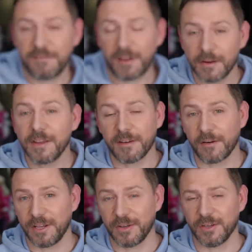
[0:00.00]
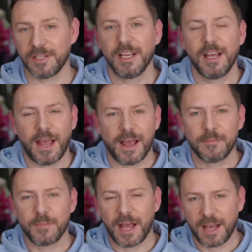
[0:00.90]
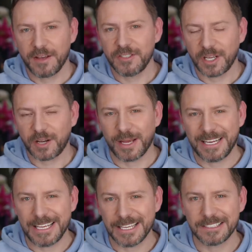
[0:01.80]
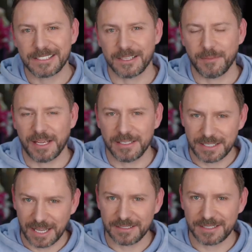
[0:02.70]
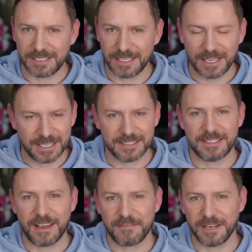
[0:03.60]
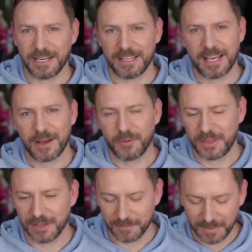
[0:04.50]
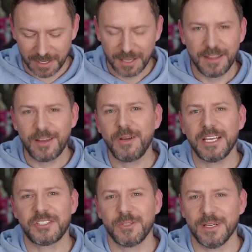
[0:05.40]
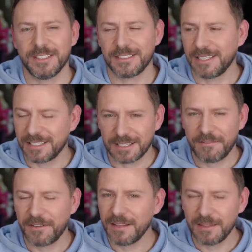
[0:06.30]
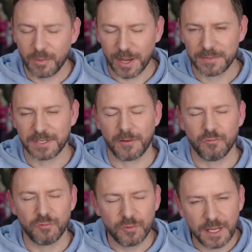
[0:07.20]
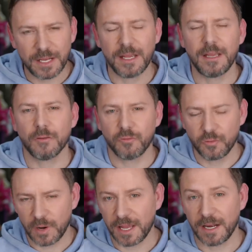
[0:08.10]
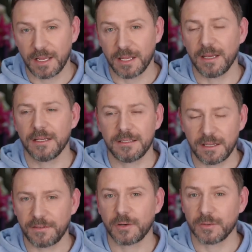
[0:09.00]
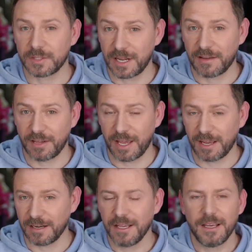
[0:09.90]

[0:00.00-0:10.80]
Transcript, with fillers: very, very good. And eyeshadow adheres to them and intensity is definitely there with them. The only issue is, is I find the website really, really difficult to navigate.